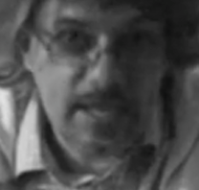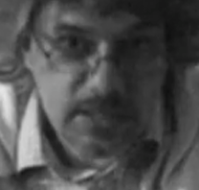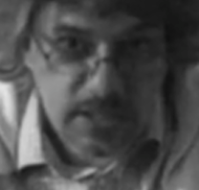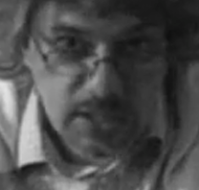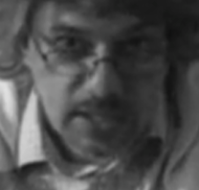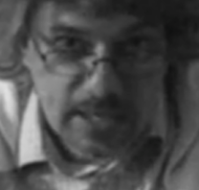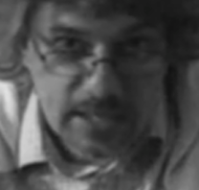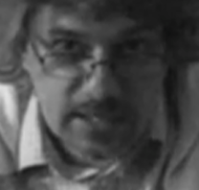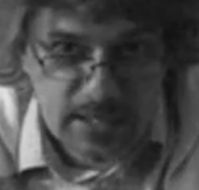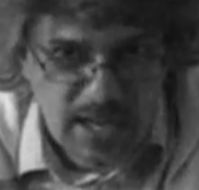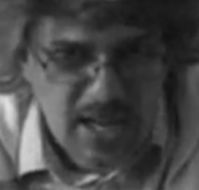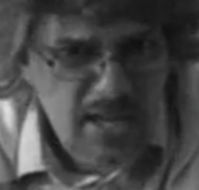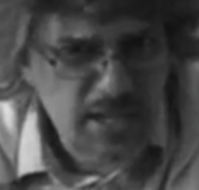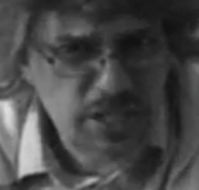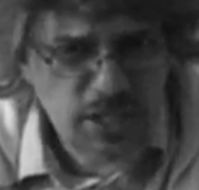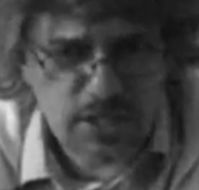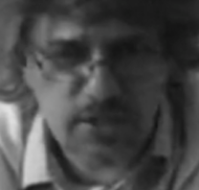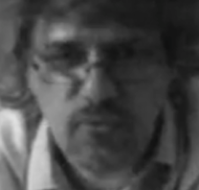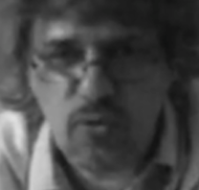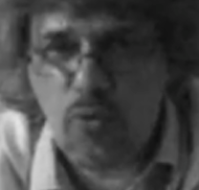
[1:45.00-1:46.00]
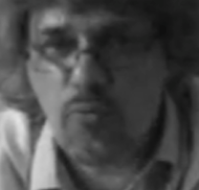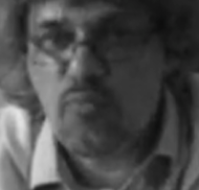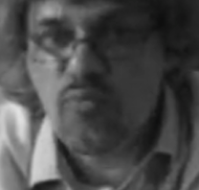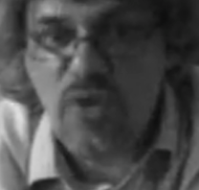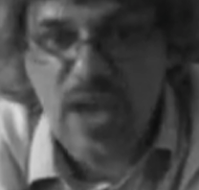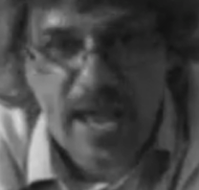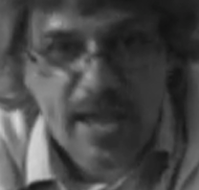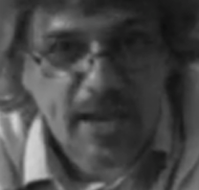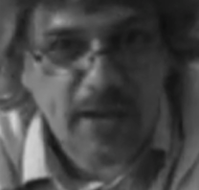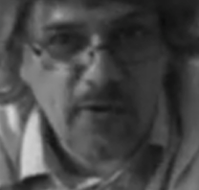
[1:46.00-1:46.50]
injuries just from
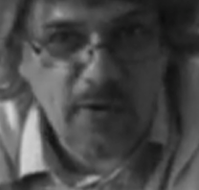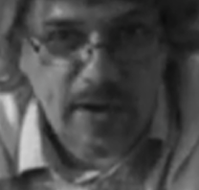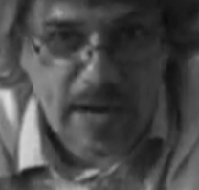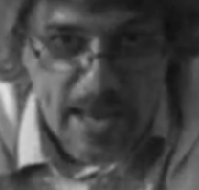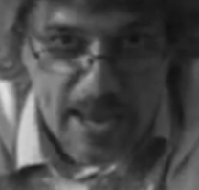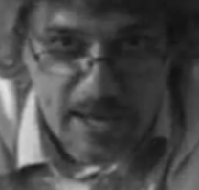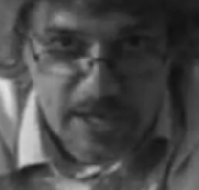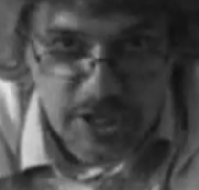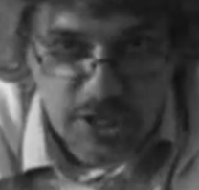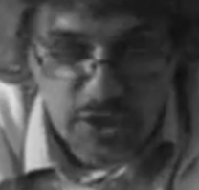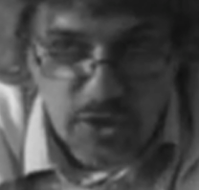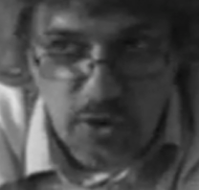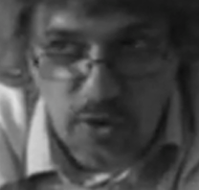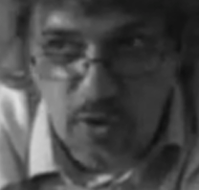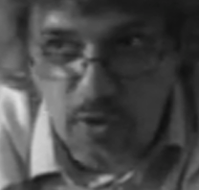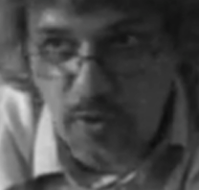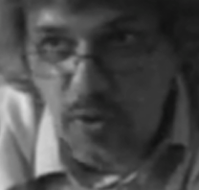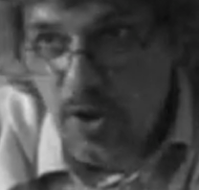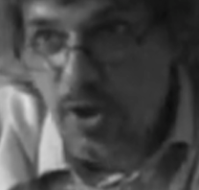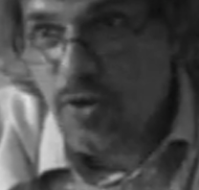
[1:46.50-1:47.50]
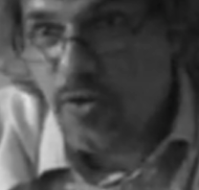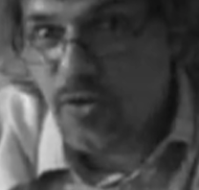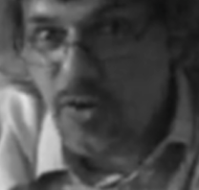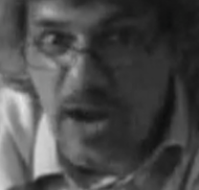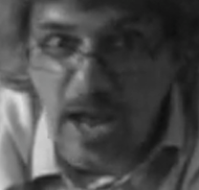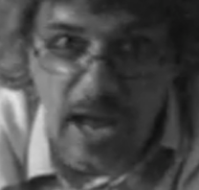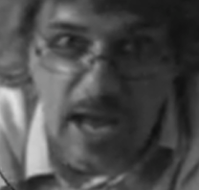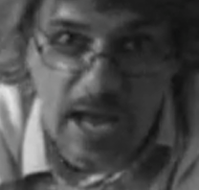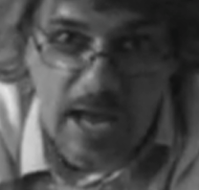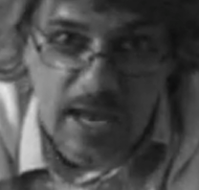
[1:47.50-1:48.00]
recreational,
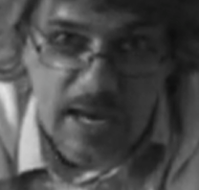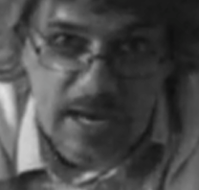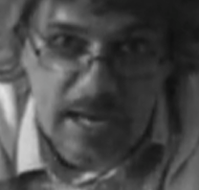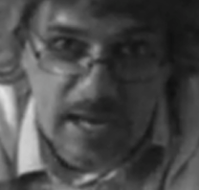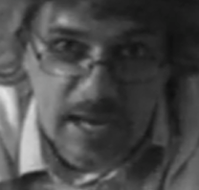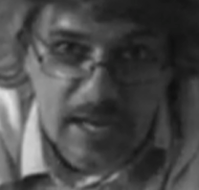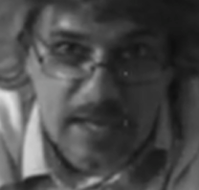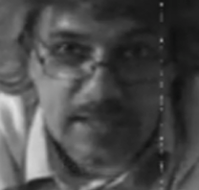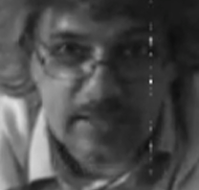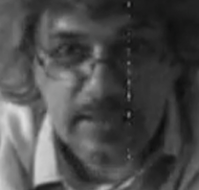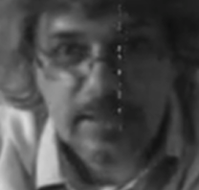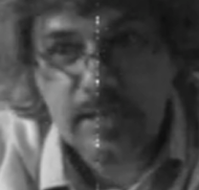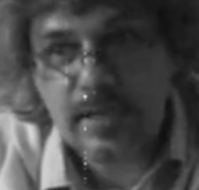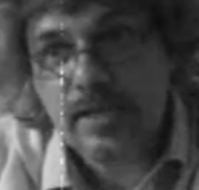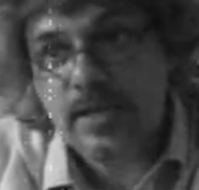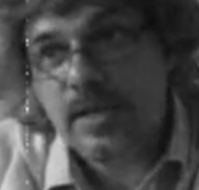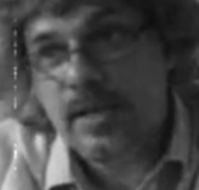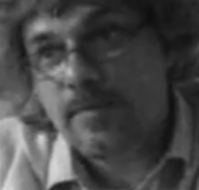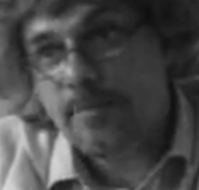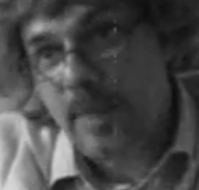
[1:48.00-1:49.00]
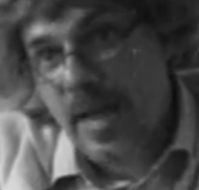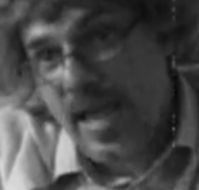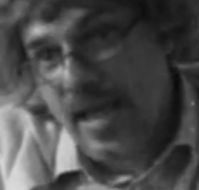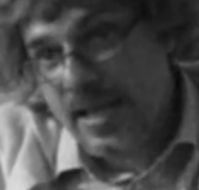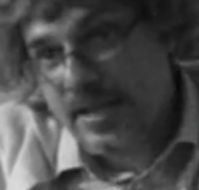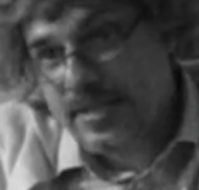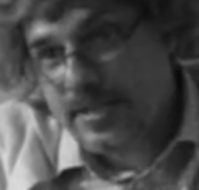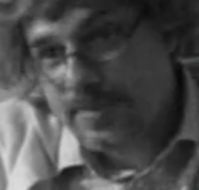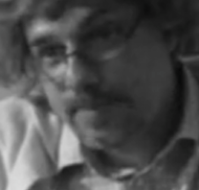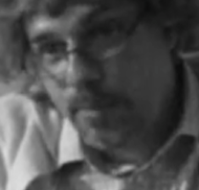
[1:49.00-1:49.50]
running,
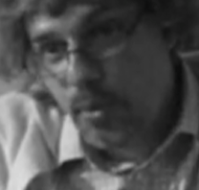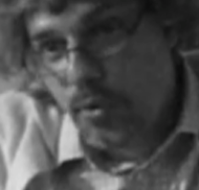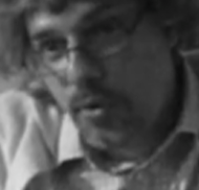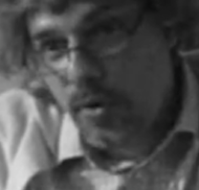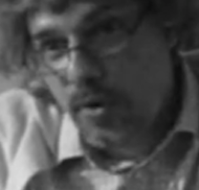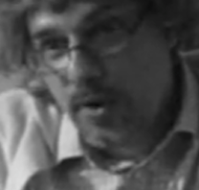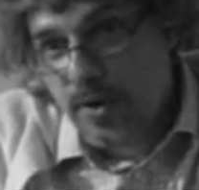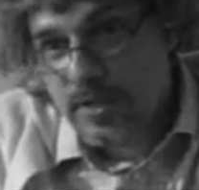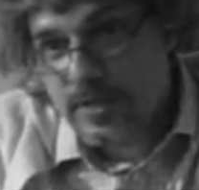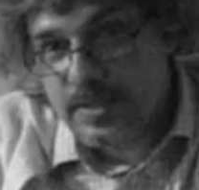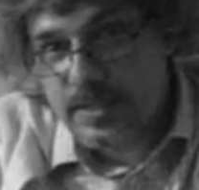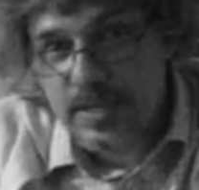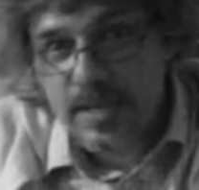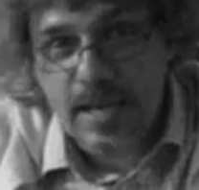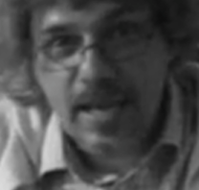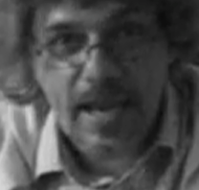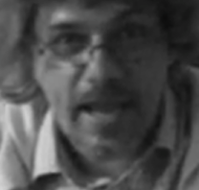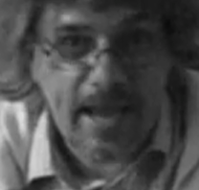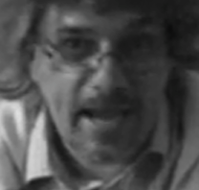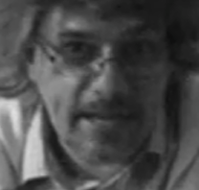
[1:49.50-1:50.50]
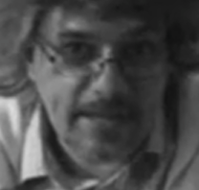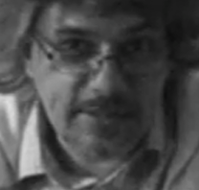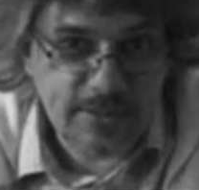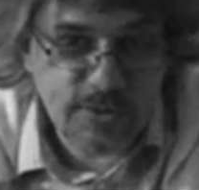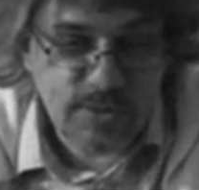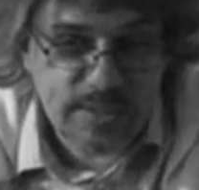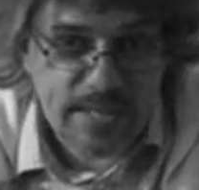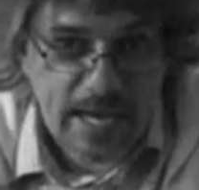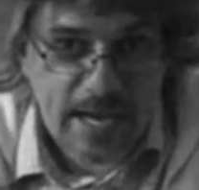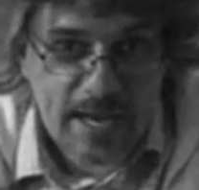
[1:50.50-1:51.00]
playing sports,
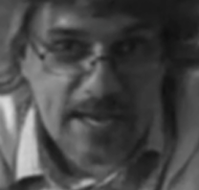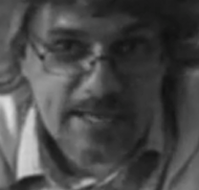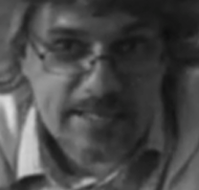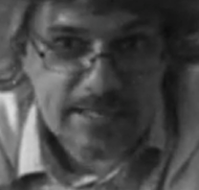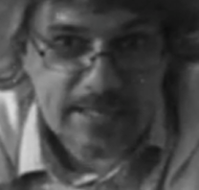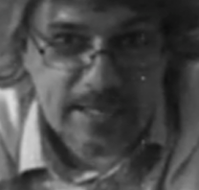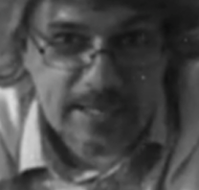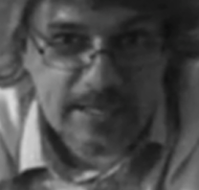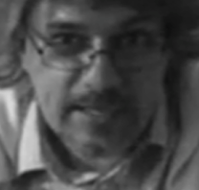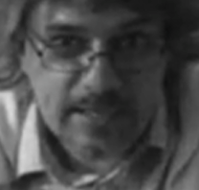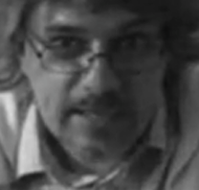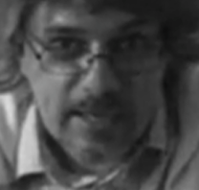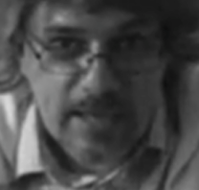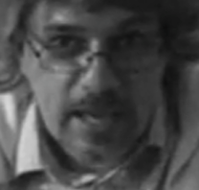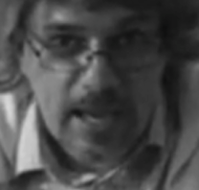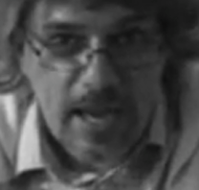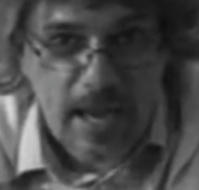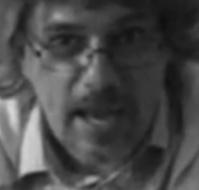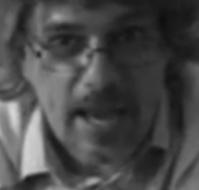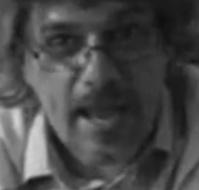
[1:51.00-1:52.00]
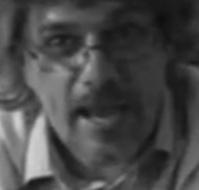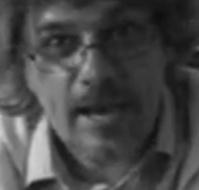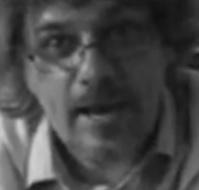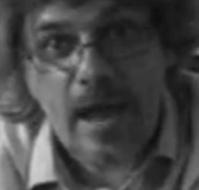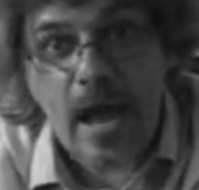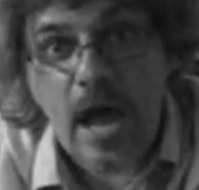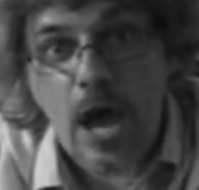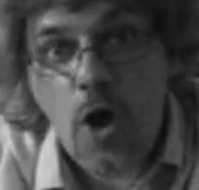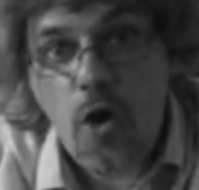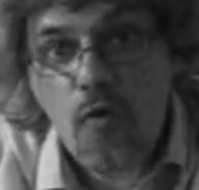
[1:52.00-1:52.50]
exercising,
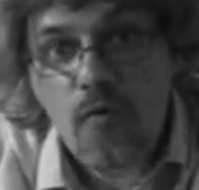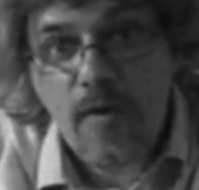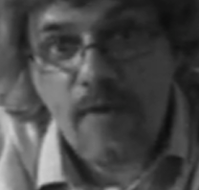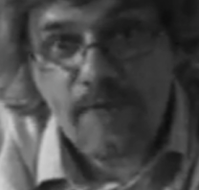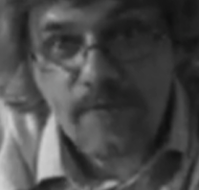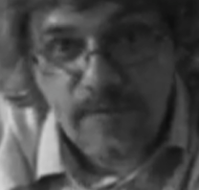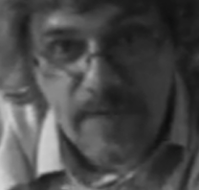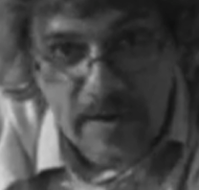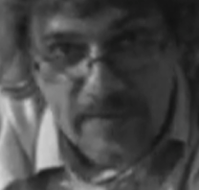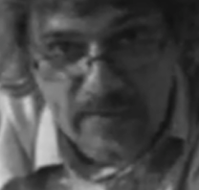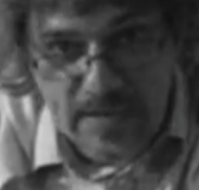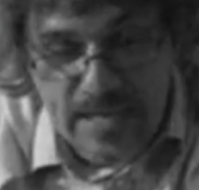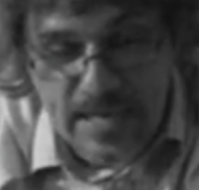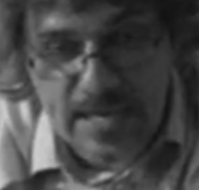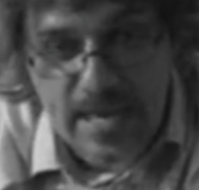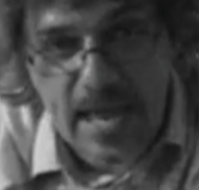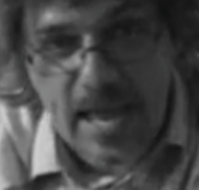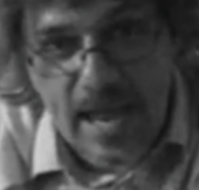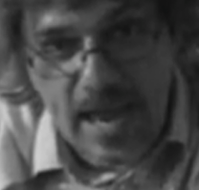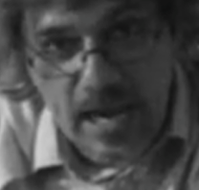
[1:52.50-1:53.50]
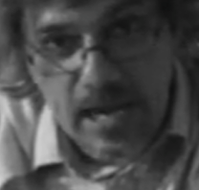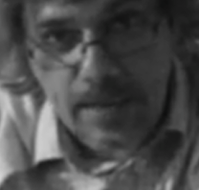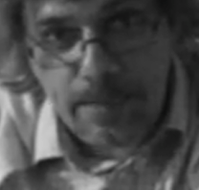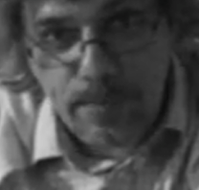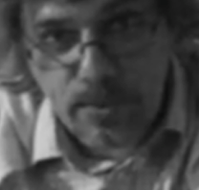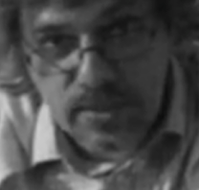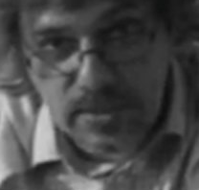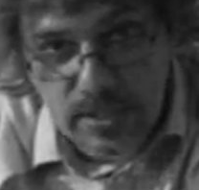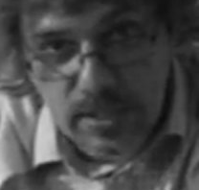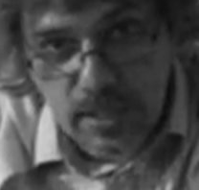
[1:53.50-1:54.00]
and over 50 to
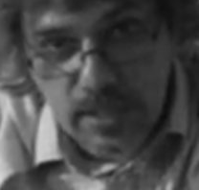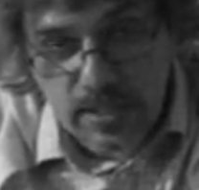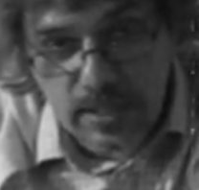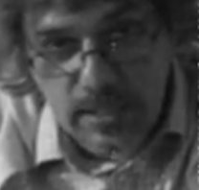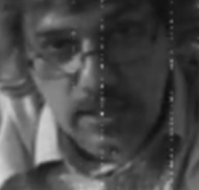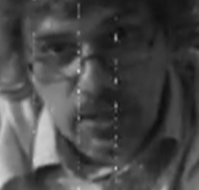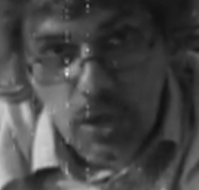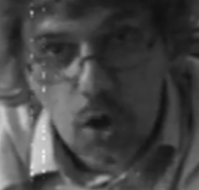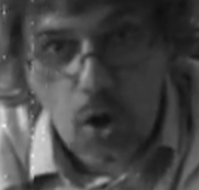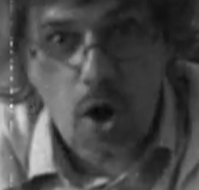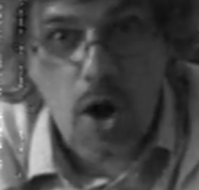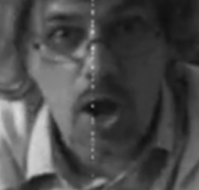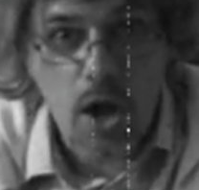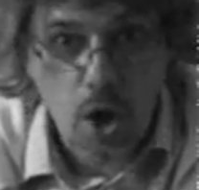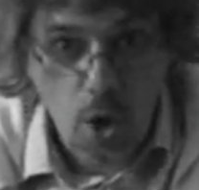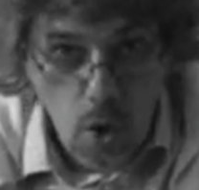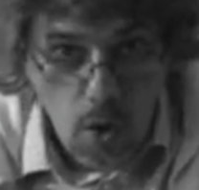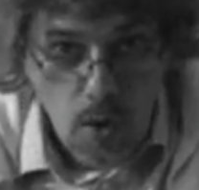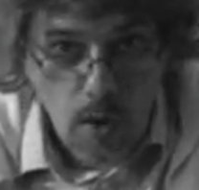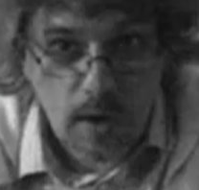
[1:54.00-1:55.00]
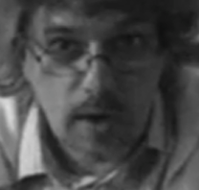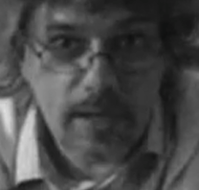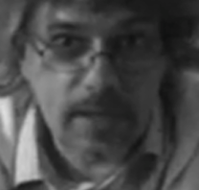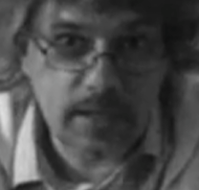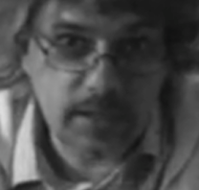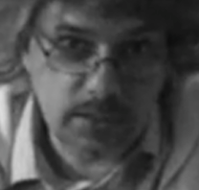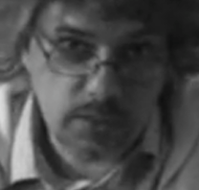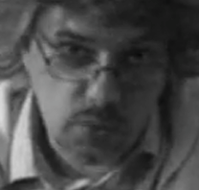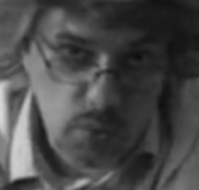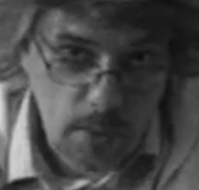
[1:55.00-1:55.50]
80% of these are lower
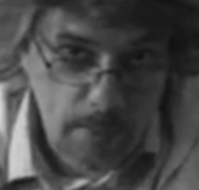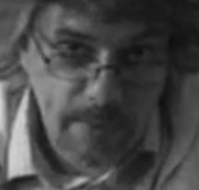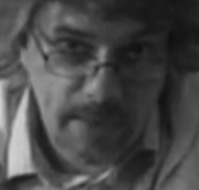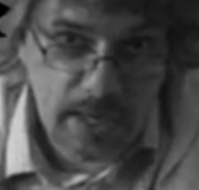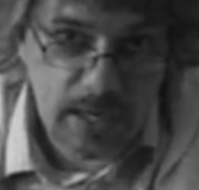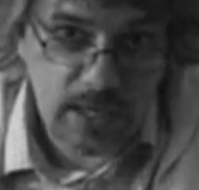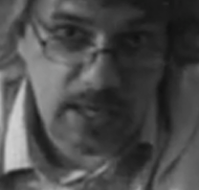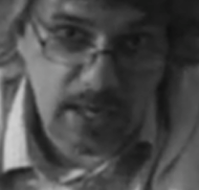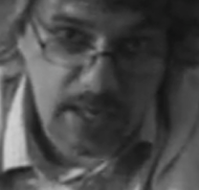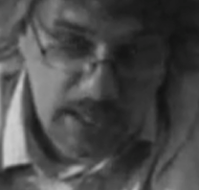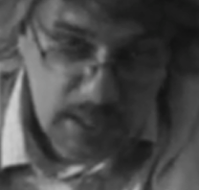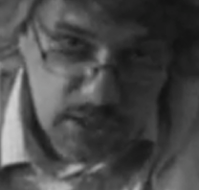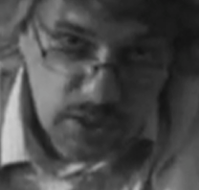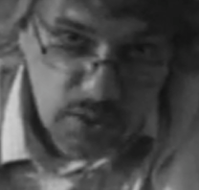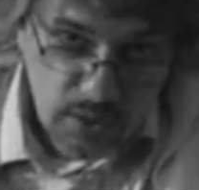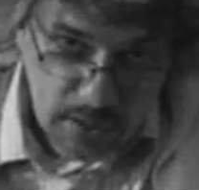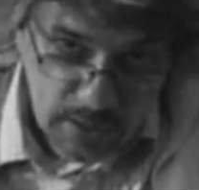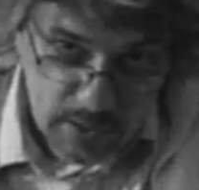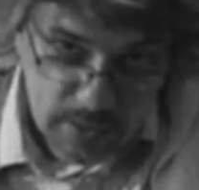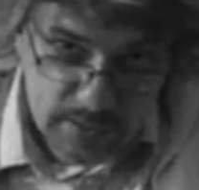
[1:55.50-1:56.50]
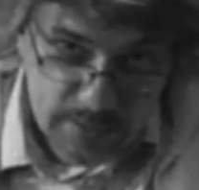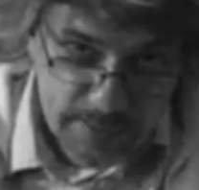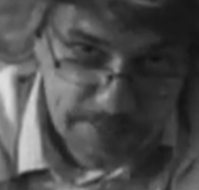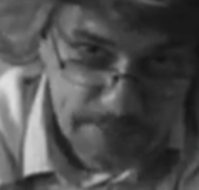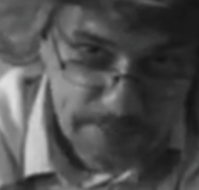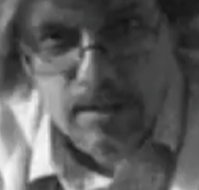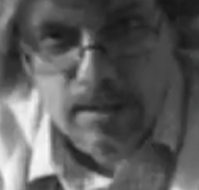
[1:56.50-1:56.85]
extremity injuries.